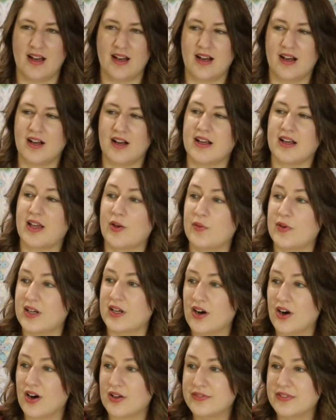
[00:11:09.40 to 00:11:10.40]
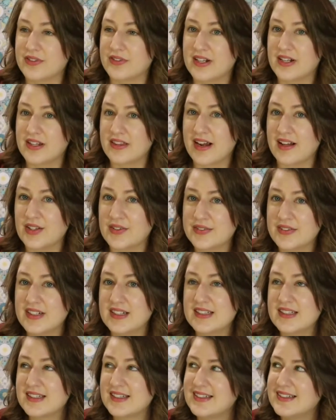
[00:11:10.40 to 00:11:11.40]
Can we call for another
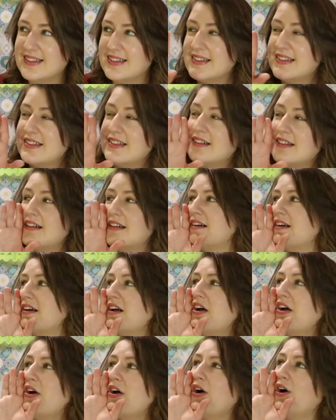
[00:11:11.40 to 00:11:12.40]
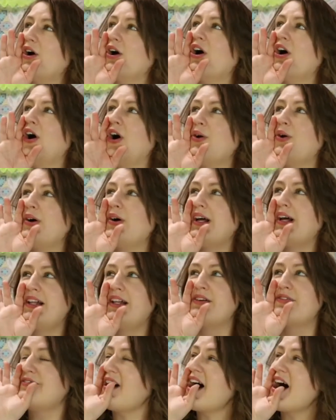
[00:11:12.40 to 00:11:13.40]
elephant? Oh,
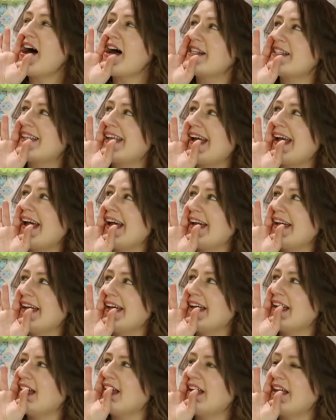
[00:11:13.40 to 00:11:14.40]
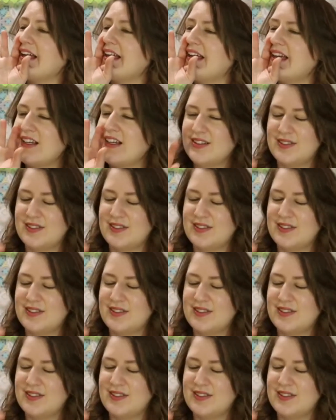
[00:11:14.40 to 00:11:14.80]
elefante!